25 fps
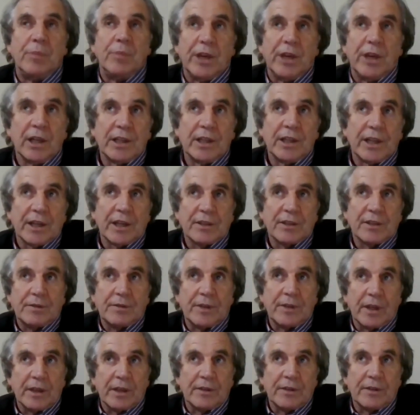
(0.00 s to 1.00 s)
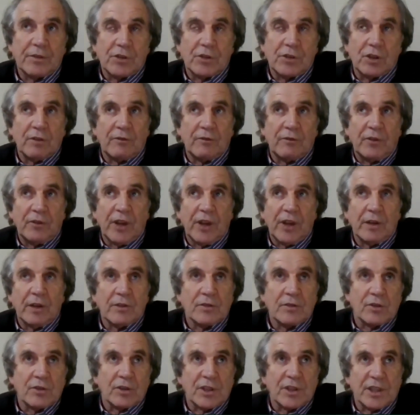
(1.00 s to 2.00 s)
bill that Sinn
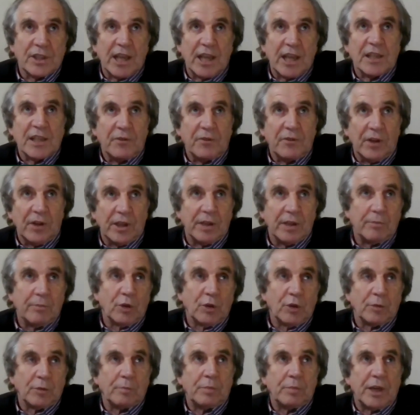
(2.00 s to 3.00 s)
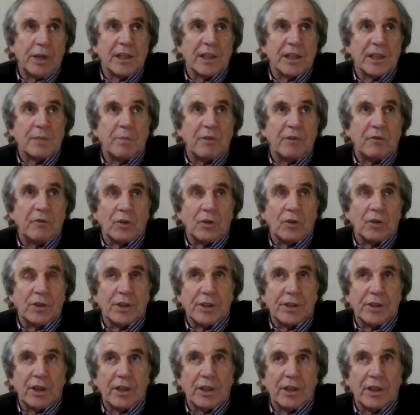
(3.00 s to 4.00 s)
Féin successfully put placed before
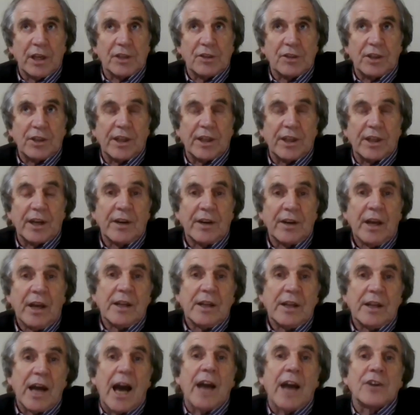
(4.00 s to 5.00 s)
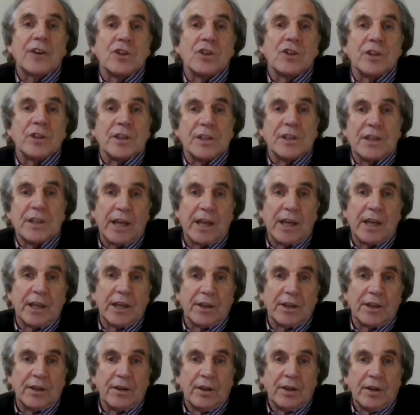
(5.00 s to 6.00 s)
the Dáil yesterday, that action is
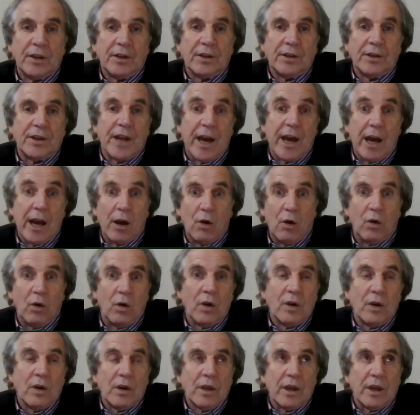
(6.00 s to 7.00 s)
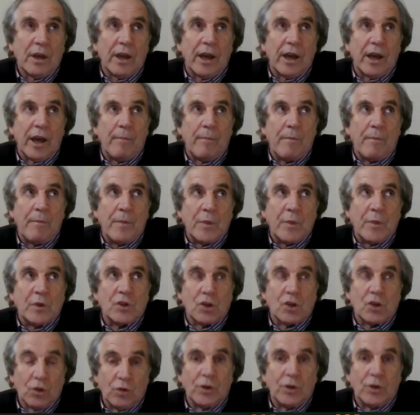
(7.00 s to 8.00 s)
taken now,
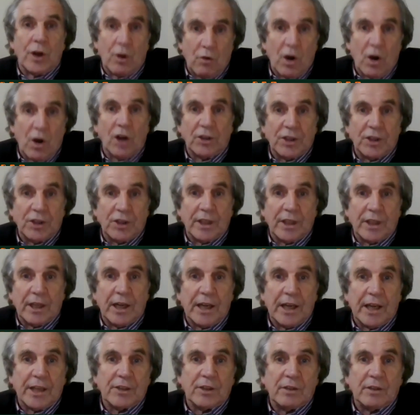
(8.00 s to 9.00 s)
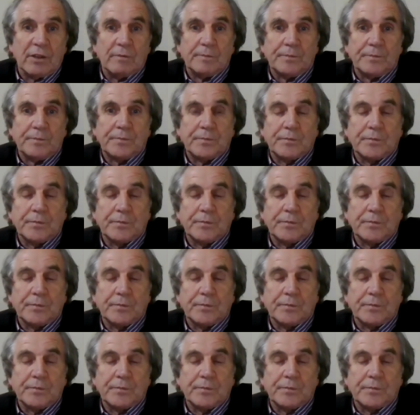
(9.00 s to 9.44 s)
sooner rather than later.